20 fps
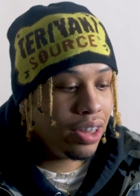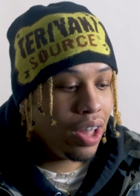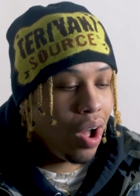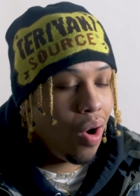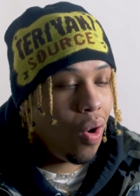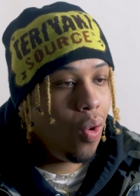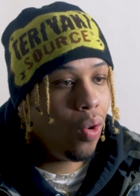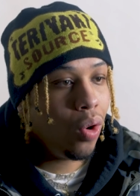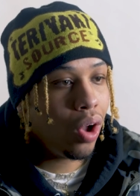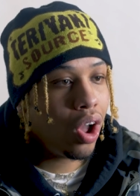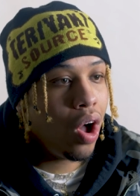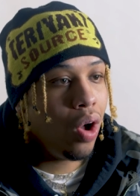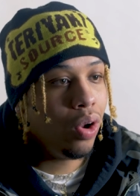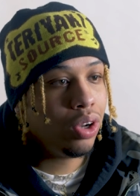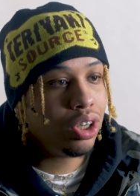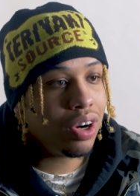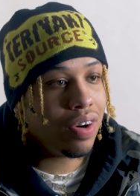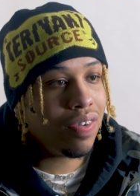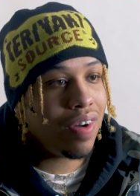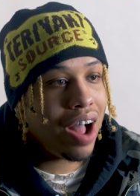The whole
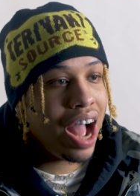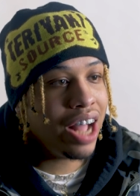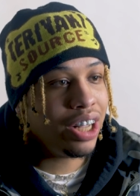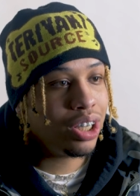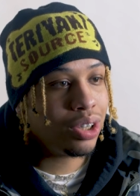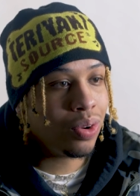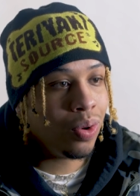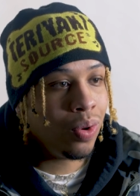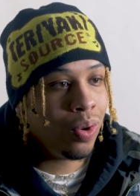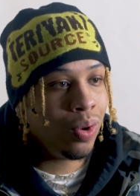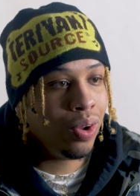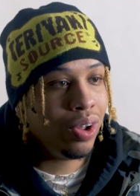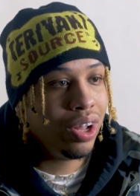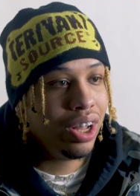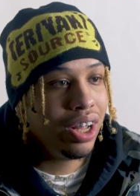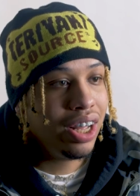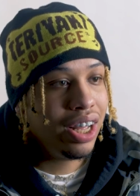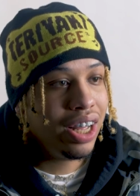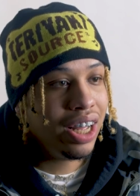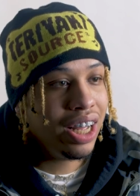culture of high school
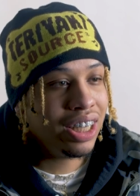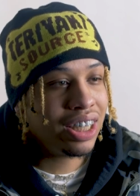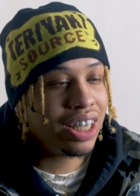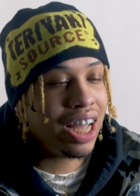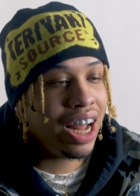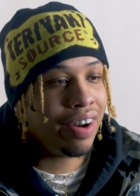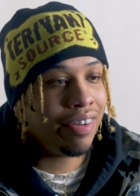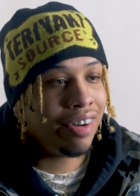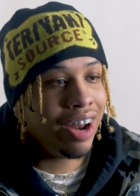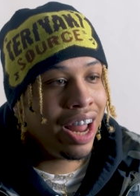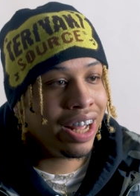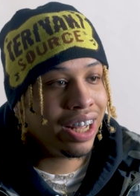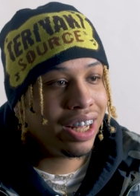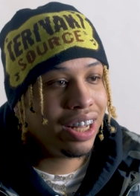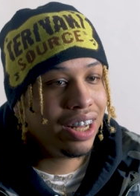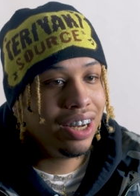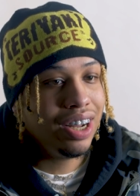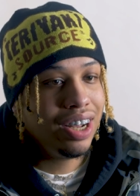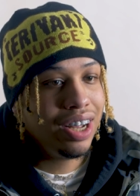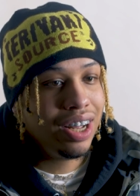is kind of
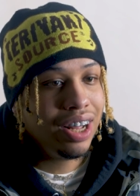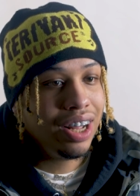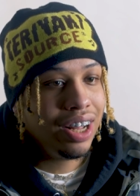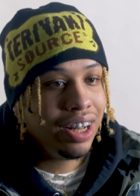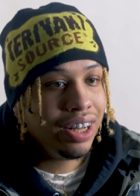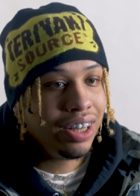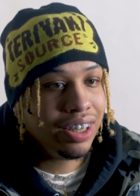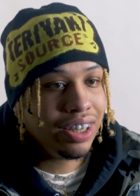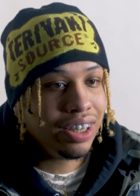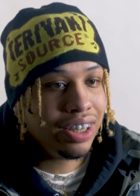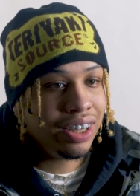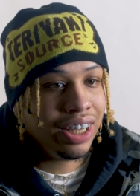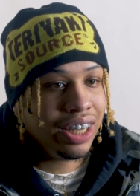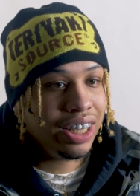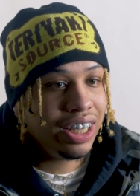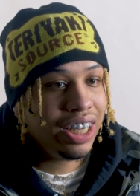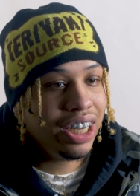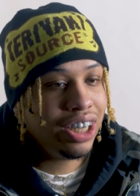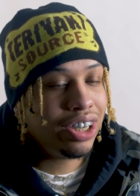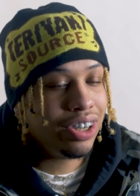like
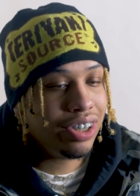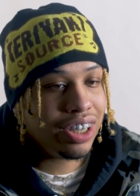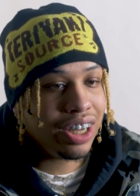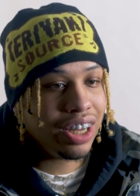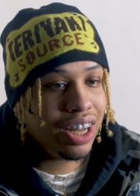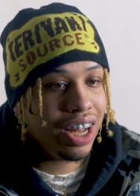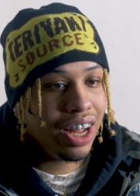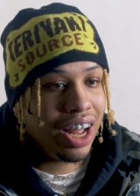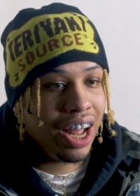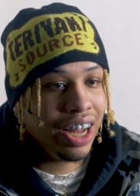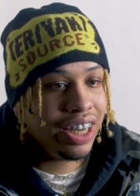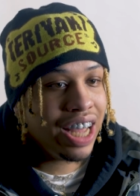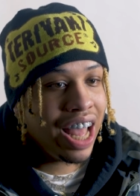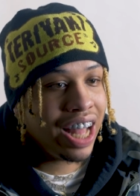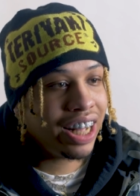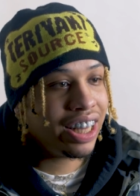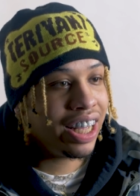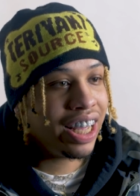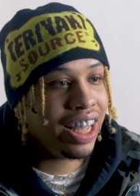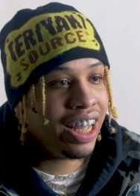the teachers
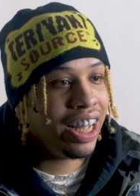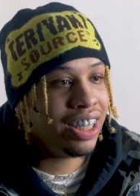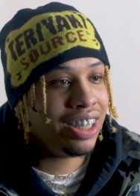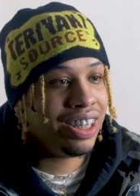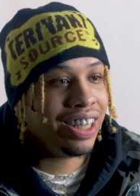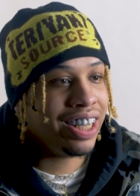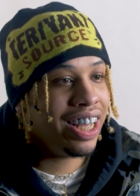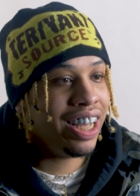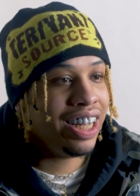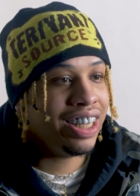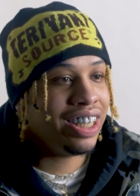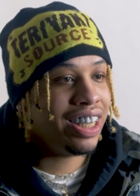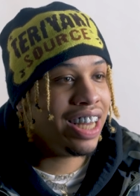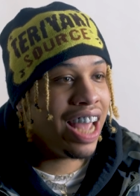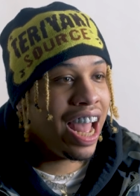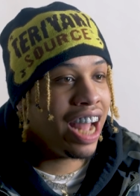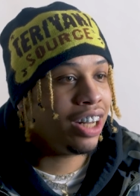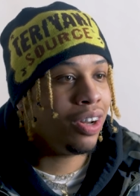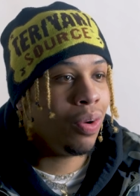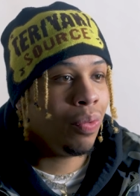attack the kids, the kids
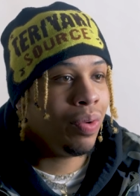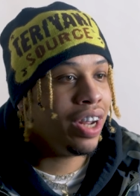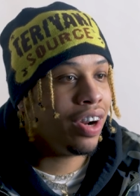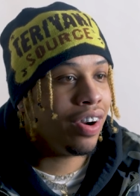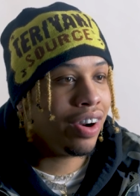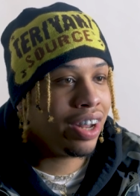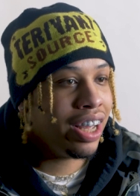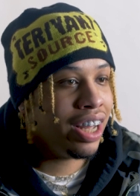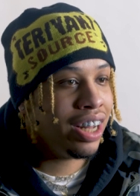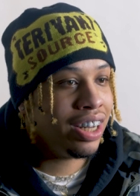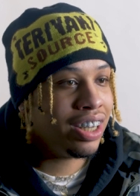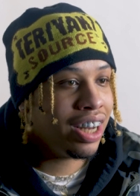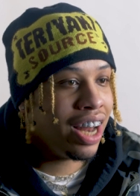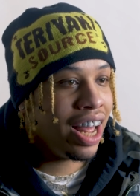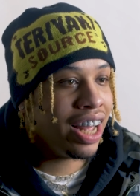attack the weaker kids.